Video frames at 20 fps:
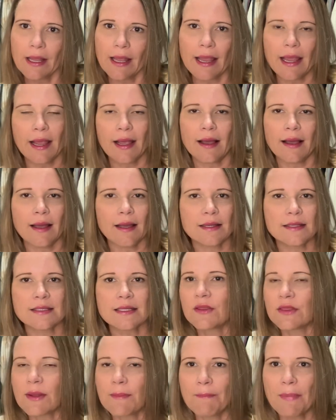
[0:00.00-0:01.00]
and
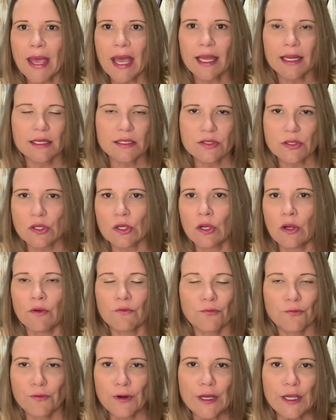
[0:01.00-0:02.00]
the bag is
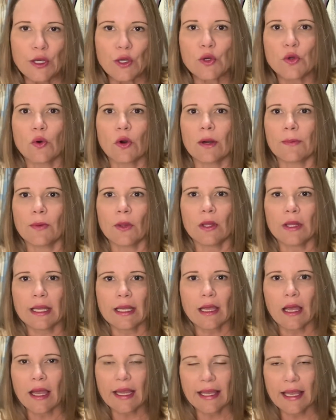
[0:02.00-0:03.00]
freaking adorable.
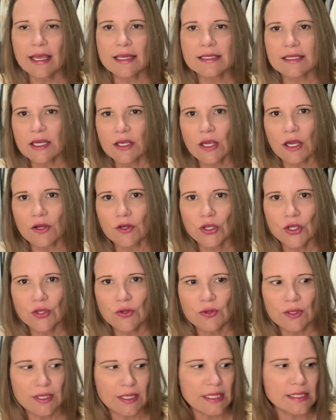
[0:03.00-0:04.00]
Like, I can't tell you how
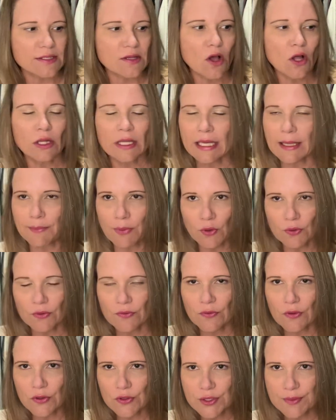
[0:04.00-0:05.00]
cute it is. I'll link both
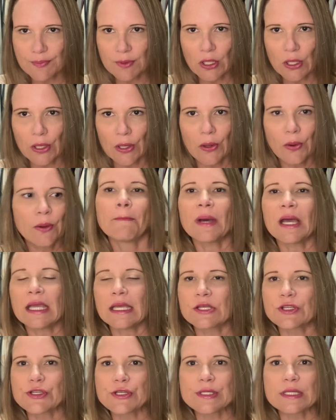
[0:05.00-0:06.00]
of those below, but
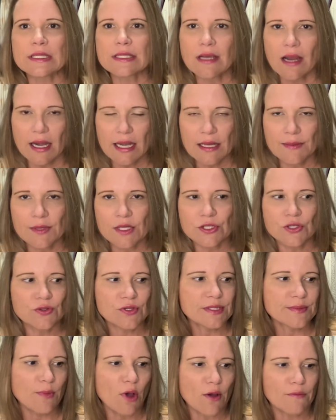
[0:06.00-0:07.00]
it's just a tiny bit too
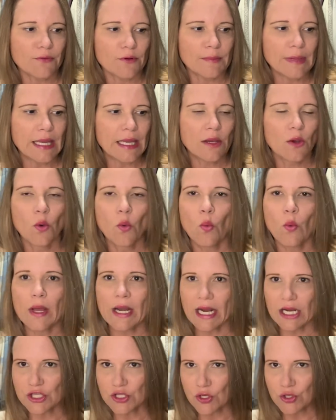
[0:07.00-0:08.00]
small for me. When
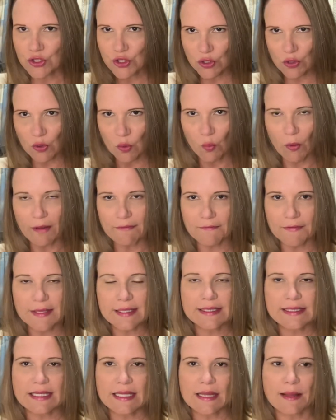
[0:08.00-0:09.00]
I showed you the what
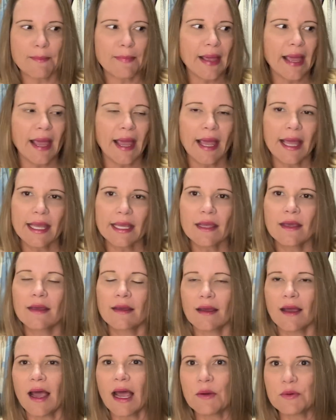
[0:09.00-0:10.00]
fits in the bag,
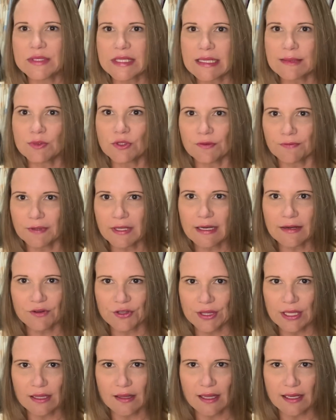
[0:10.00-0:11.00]
I was able to fit
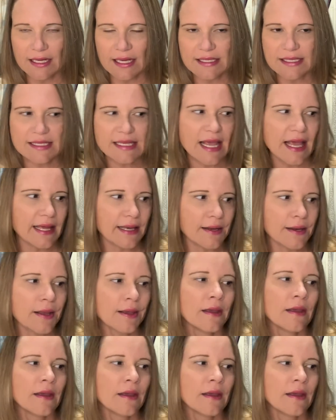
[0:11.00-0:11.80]
everything like I said,